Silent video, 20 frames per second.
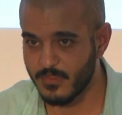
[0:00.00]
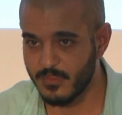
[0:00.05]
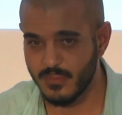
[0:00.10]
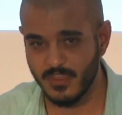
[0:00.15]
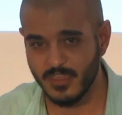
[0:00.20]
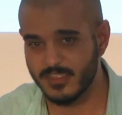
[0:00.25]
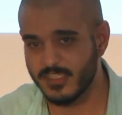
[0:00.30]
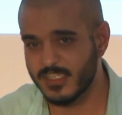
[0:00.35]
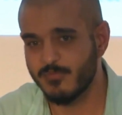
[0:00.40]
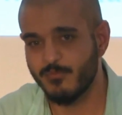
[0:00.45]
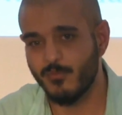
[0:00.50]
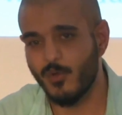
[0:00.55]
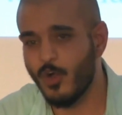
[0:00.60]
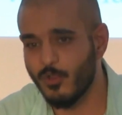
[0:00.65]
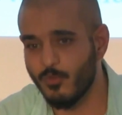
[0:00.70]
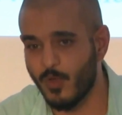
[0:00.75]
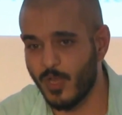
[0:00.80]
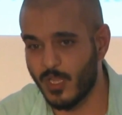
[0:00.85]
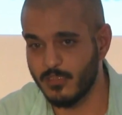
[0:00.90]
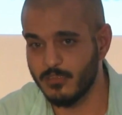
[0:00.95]
There's a
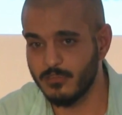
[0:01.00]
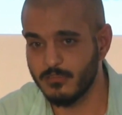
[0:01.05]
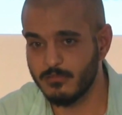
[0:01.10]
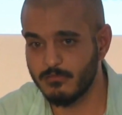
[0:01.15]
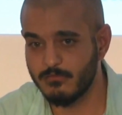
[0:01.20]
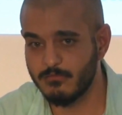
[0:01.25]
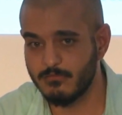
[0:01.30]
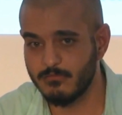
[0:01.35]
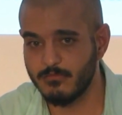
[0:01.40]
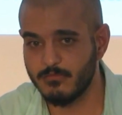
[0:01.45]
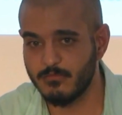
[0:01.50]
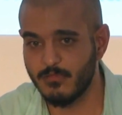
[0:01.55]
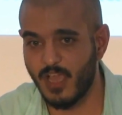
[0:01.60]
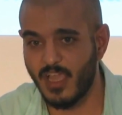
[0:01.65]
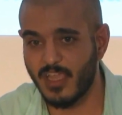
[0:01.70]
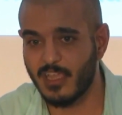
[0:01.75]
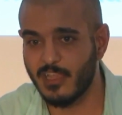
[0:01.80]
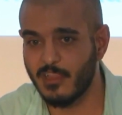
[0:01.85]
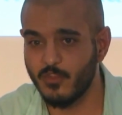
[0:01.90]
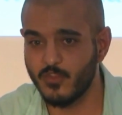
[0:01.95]
small one.
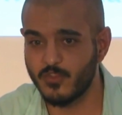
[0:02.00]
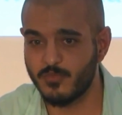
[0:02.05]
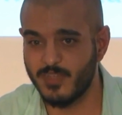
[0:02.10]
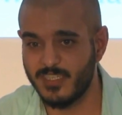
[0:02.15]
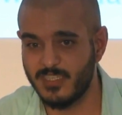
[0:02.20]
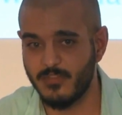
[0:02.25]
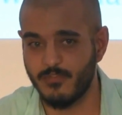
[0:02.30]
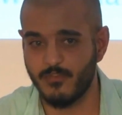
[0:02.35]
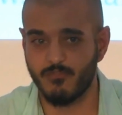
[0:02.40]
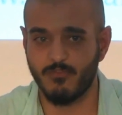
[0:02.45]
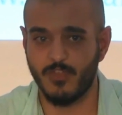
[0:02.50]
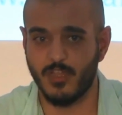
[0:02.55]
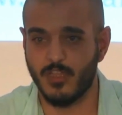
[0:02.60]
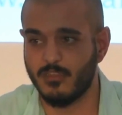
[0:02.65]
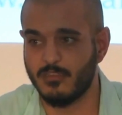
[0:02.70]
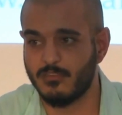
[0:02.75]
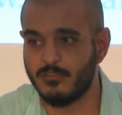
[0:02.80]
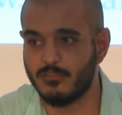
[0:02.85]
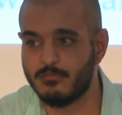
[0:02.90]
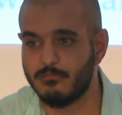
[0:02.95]
I can lose my civil
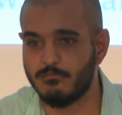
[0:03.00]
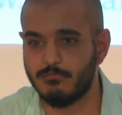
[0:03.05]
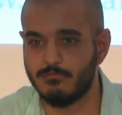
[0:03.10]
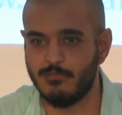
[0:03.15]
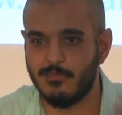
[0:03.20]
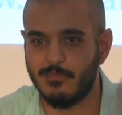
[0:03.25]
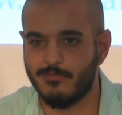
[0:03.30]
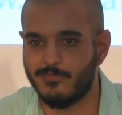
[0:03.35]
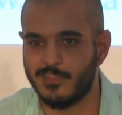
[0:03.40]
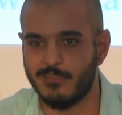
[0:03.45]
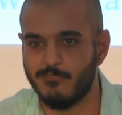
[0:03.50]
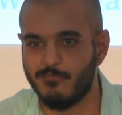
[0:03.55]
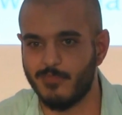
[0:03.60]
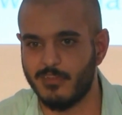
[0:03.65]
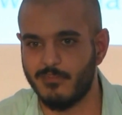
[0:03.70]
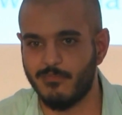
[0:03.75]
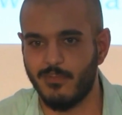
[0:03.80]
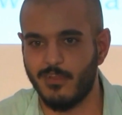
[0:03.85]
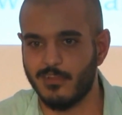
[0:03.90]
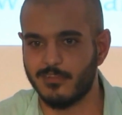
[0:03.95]
rights if
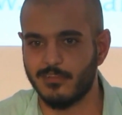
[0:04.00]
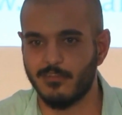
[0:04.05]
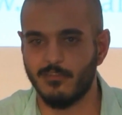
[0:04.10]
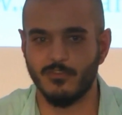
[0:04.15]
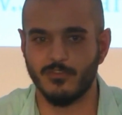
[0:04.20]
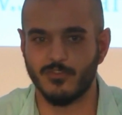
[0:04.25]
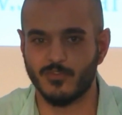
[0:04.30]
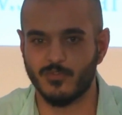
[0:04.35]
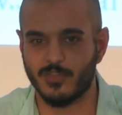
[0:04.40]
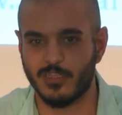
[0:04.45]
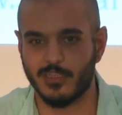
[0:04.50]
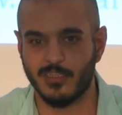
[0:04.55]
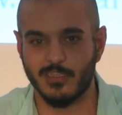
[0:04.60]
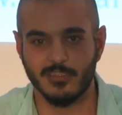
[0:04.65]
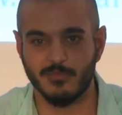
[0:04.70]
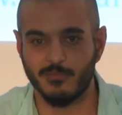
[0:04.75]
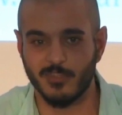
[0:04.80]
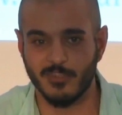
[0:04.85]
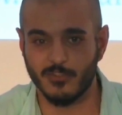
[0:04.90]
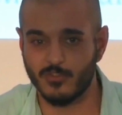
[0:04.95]
somebody files a lawsuit
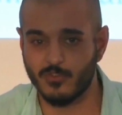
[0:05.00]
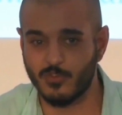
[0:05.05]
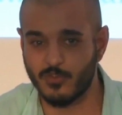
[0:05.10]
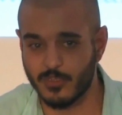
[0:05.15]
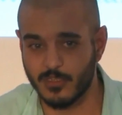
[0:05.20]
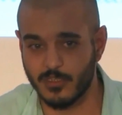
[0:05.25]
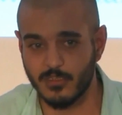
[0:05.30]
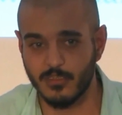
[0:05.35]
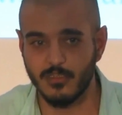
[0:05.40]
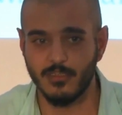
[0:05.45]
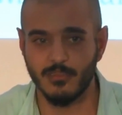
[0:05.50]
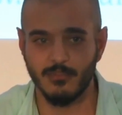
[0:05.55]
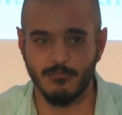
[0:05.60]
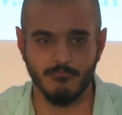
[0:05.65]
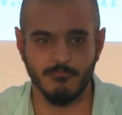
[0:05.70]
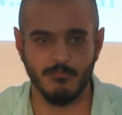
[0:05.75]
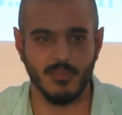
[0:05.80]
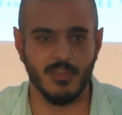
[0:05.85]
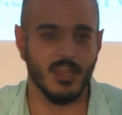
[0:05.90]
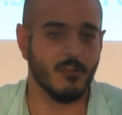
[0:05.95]
against me in Jordan,
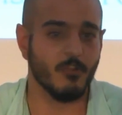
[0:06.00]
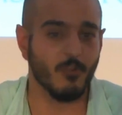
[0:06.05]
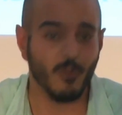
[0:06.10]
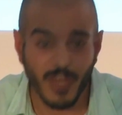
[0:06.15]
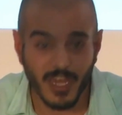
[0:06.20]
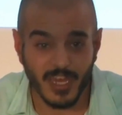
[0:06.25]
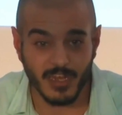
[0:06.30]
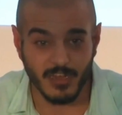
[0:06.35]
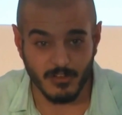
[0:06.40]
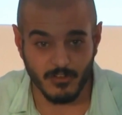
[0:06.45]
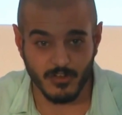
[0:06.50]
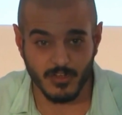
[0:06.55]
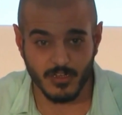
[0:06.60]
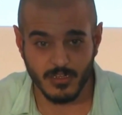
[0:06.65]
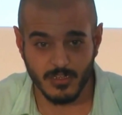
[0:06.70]
but I don't care.